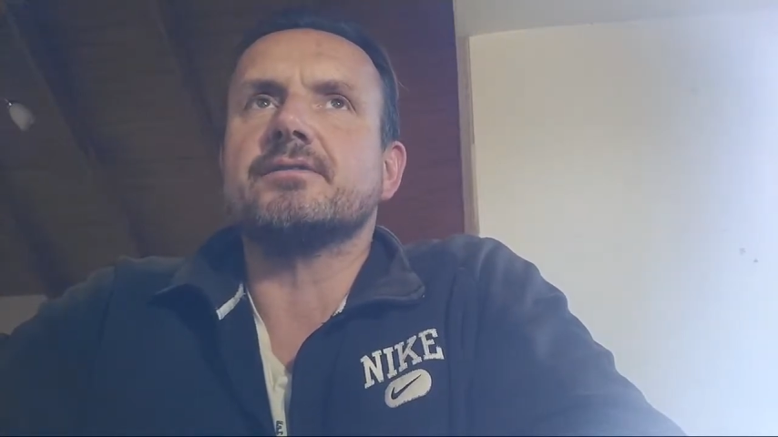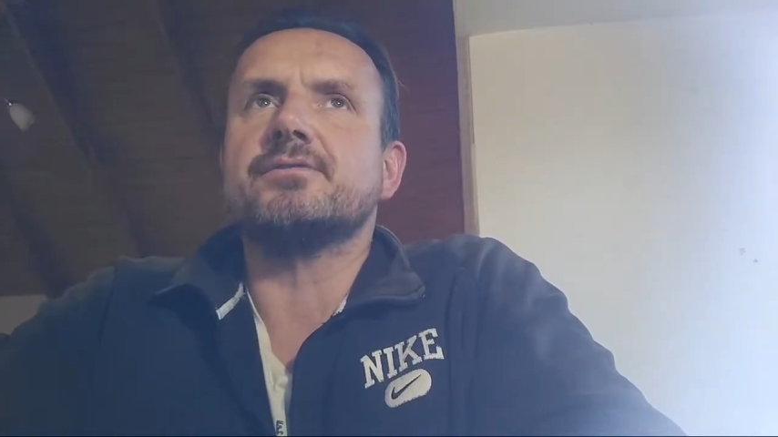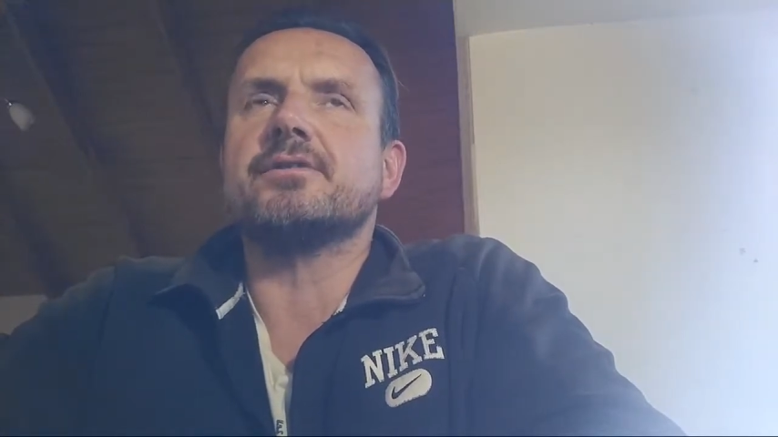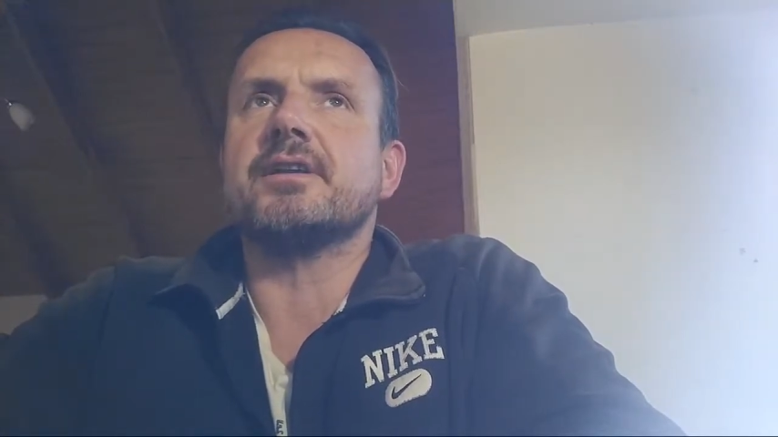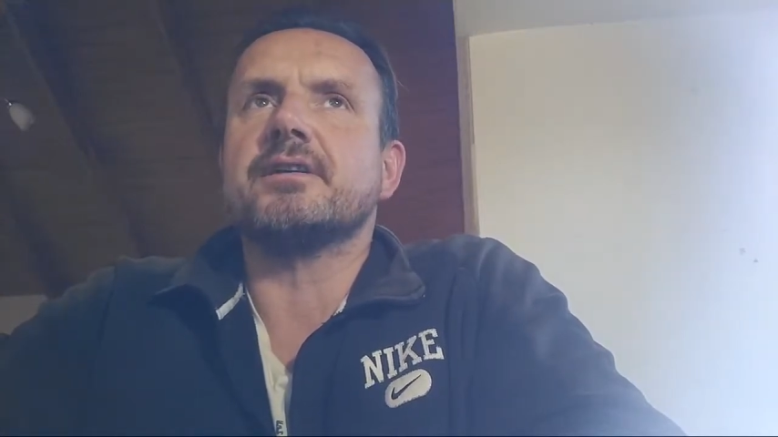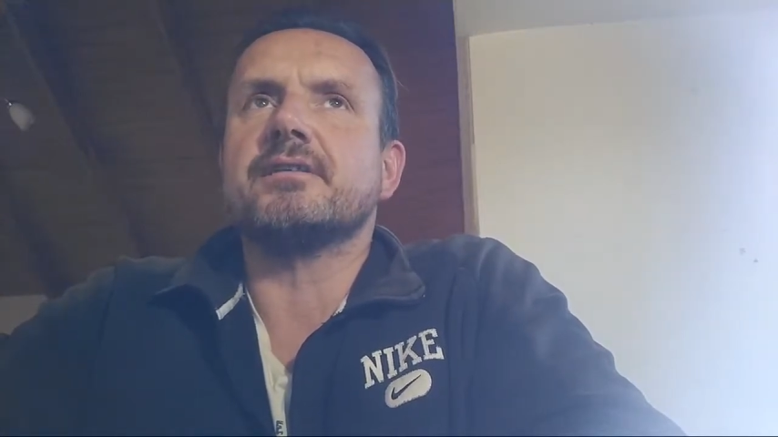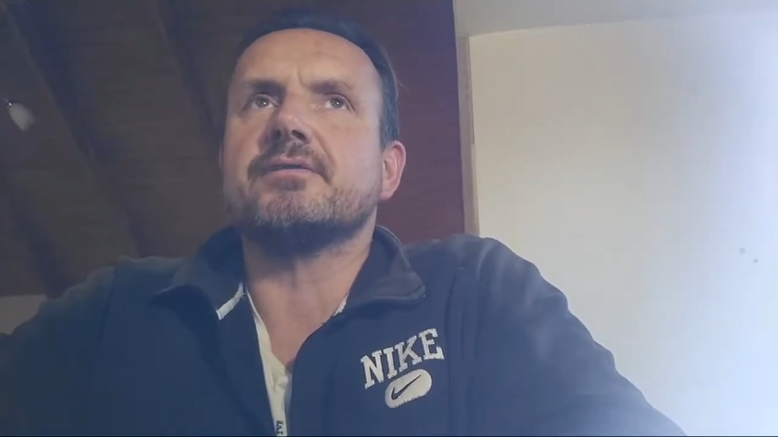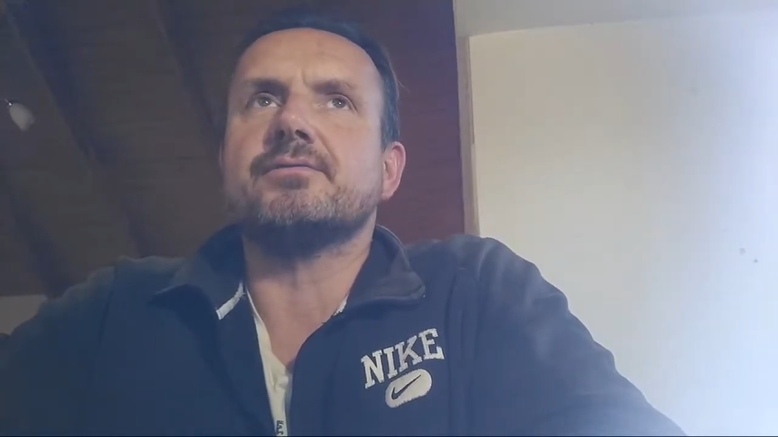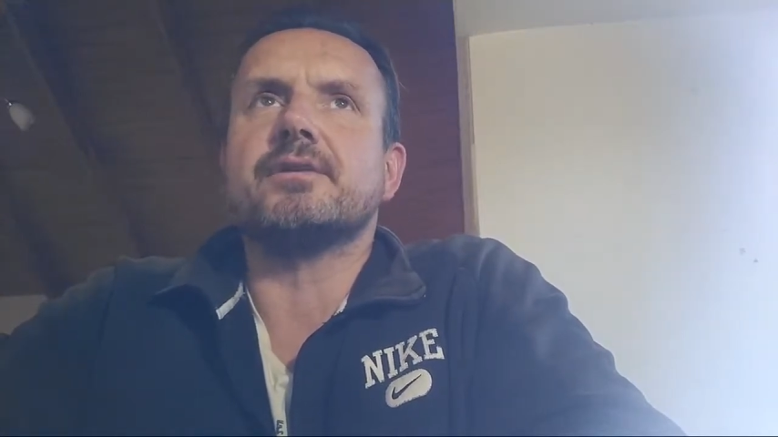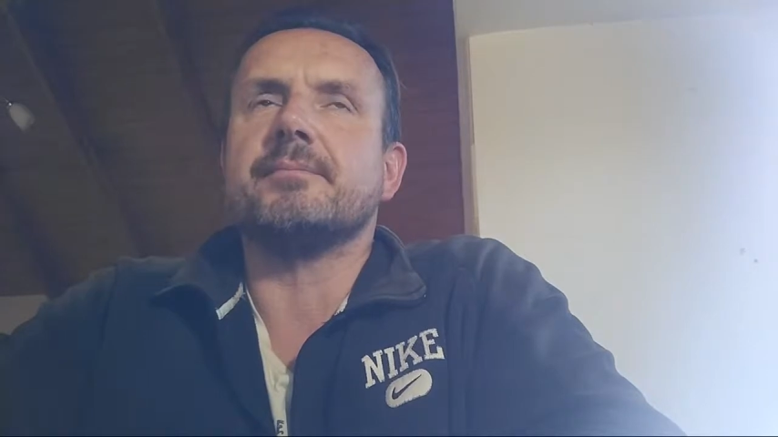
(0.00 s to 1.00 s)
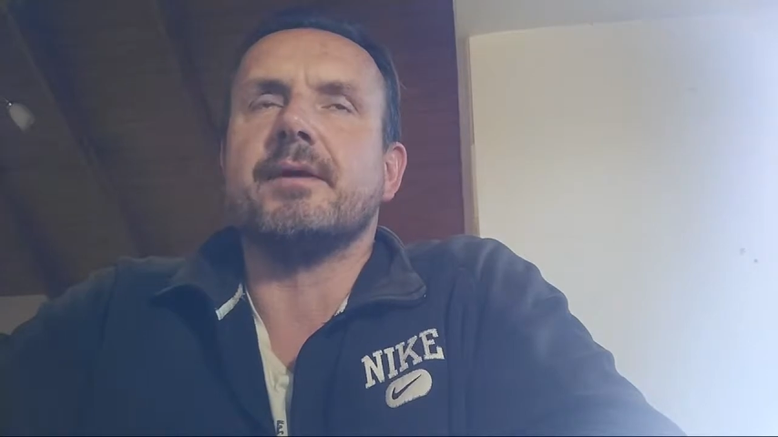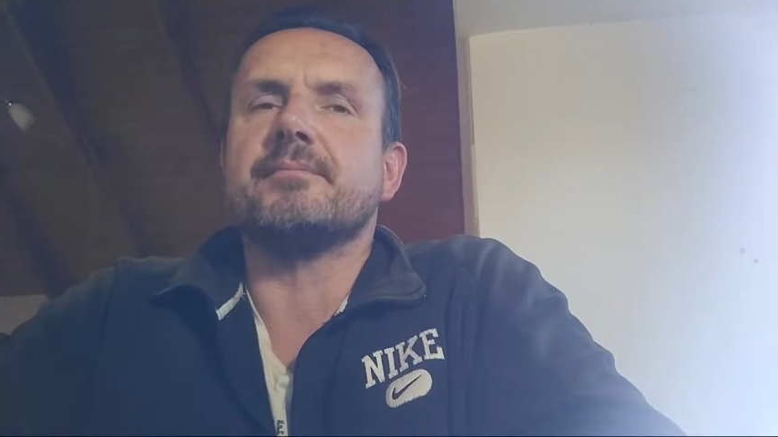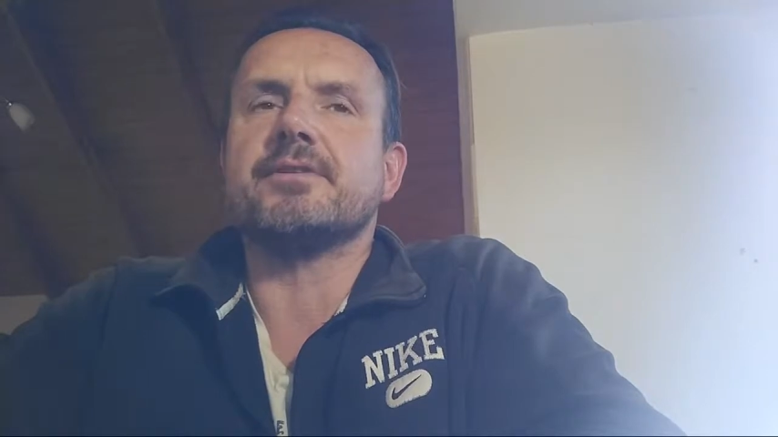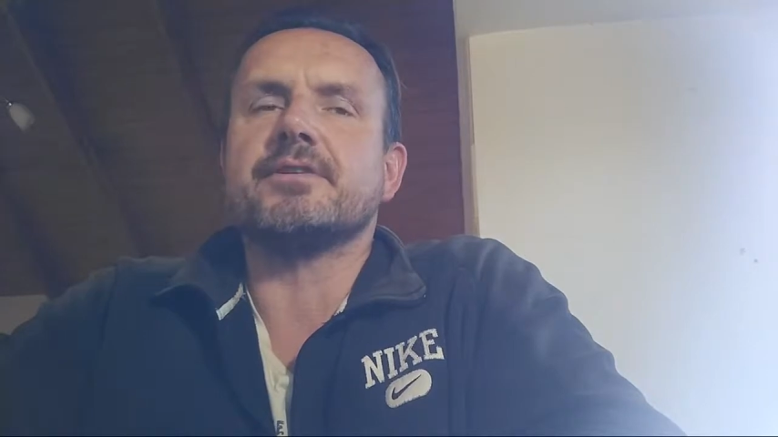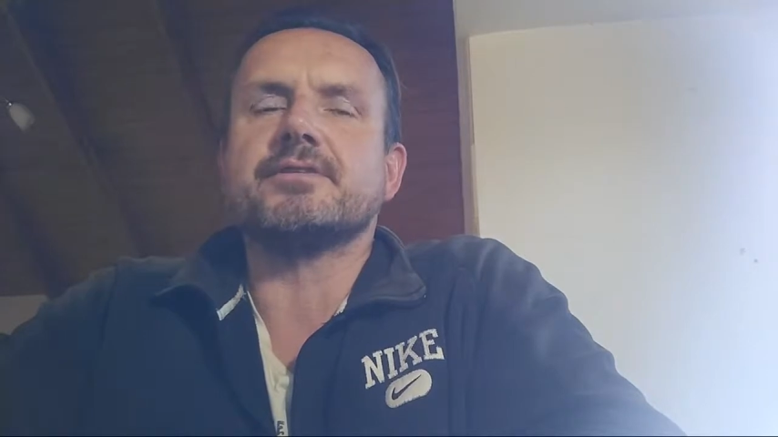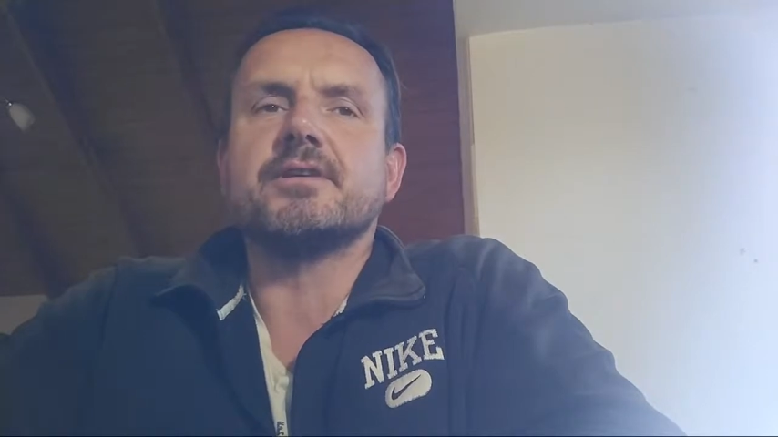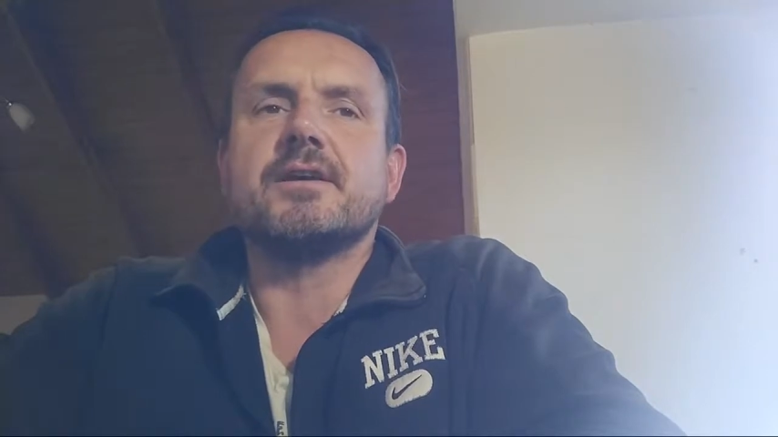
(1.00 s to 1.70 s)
who did it, who came up with this.